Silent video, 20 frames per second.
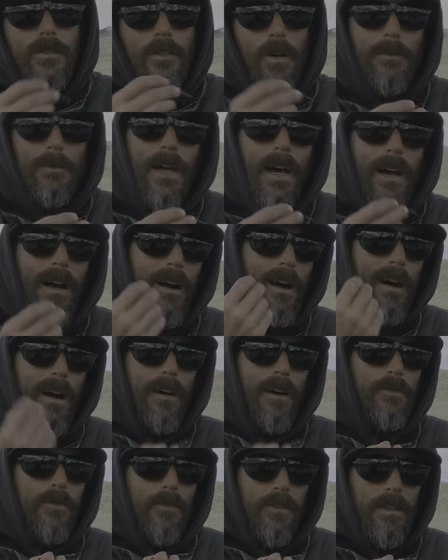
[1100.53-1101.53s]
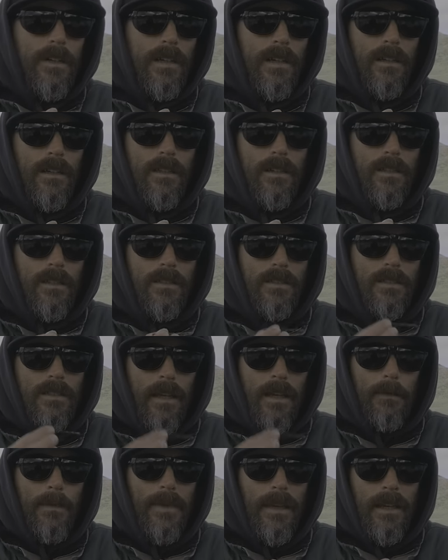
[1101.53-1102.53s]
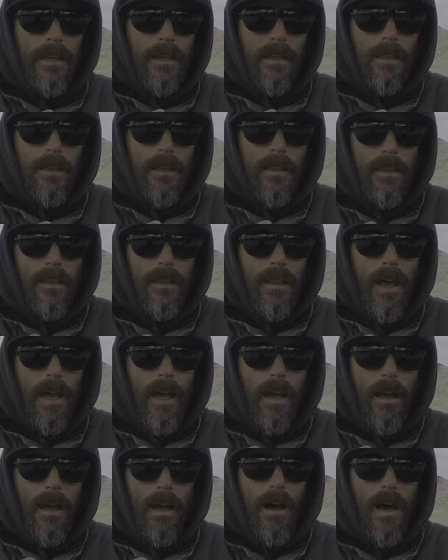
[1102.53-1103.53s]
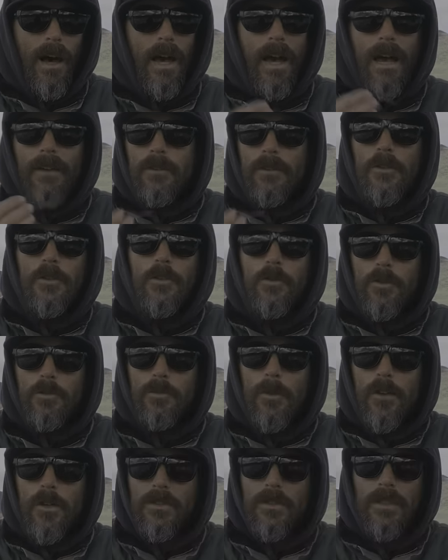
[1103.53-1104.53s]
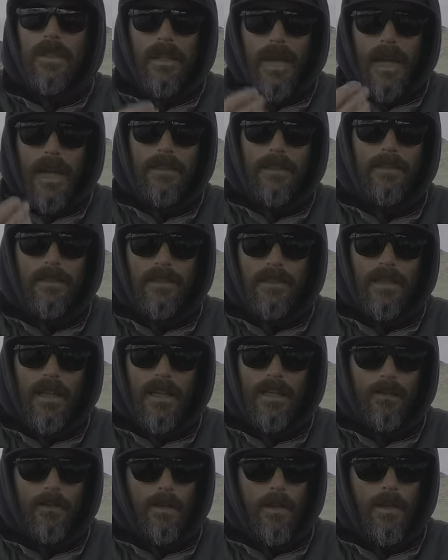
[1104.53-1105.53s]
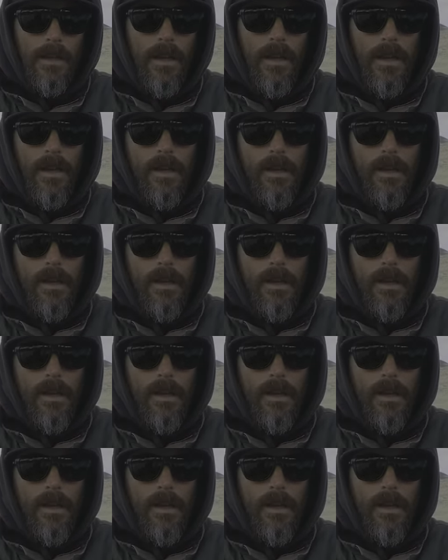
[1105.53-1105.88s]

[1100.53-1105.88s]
So I'm not offering something that I haven't used personally and had success with,